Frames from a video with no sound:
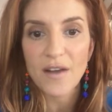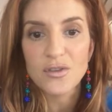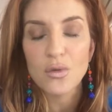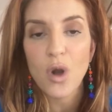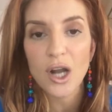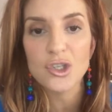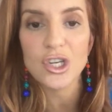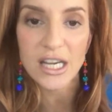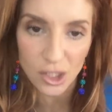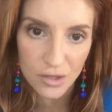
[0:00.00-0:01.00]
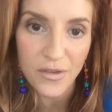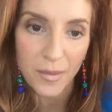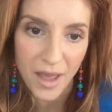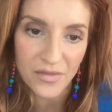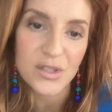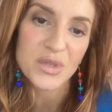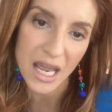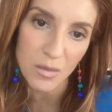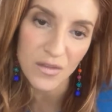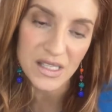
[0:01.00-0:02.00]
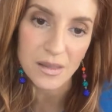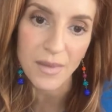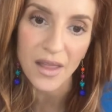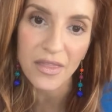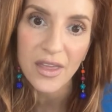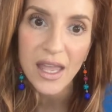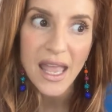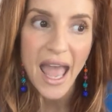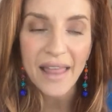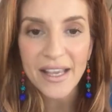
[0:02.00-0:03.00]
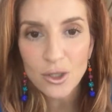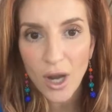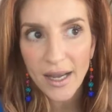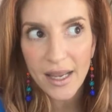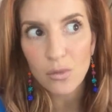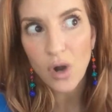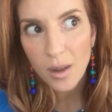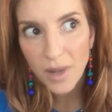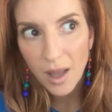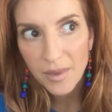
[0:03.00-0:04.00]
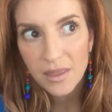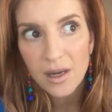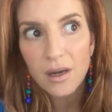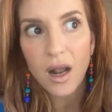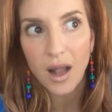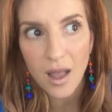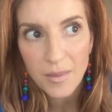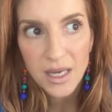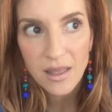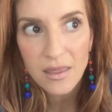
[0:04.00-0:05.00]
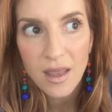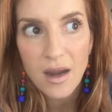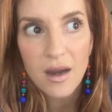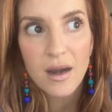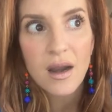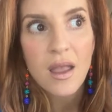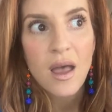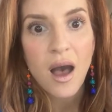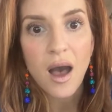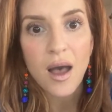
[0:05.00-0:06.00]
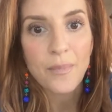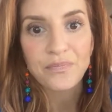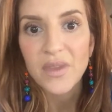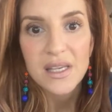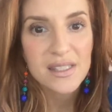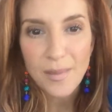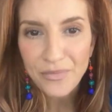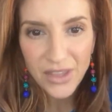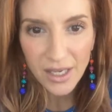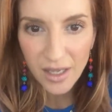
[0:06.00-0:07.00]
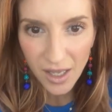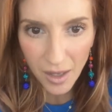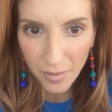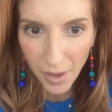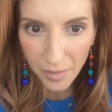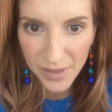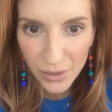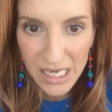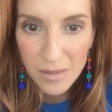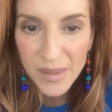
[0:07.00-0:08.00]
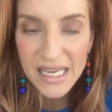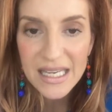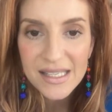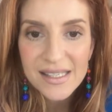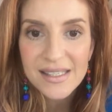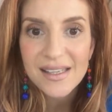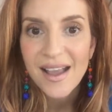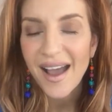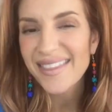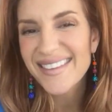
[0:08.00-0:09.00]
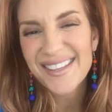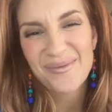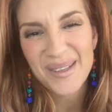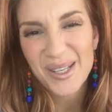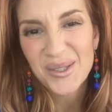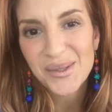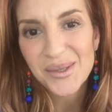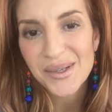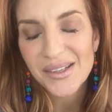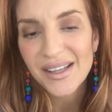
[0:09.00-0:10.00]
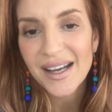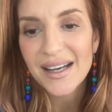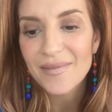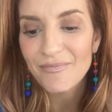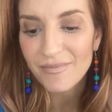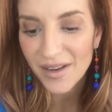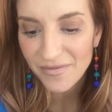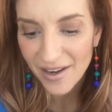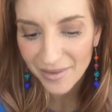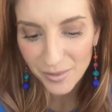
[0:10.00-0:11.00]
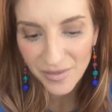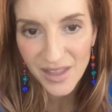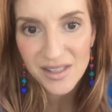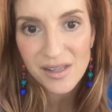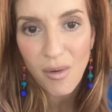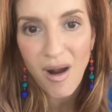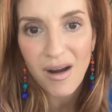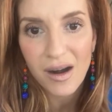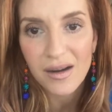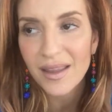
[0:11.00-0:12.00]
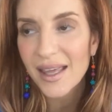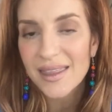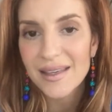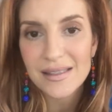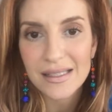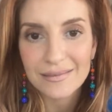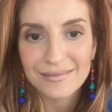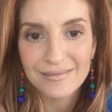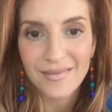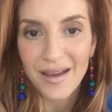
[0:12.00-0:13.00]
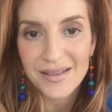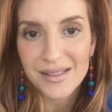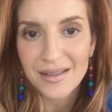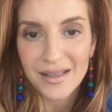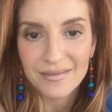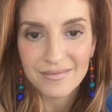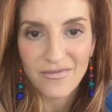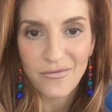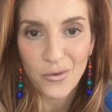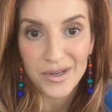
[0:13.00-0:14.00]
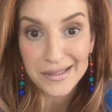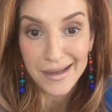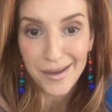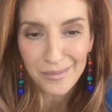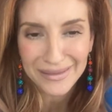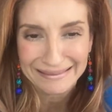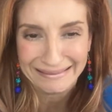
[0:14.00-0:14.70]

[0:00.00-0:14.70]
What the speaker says: have to watch each for the month. So 10 movies a month. And like try to get a rom-com in there, a comedy in there, something, a period piece. I think that's really cool. My favorite movie, that's so hard. I like things like, honestly, like Forrest Gump.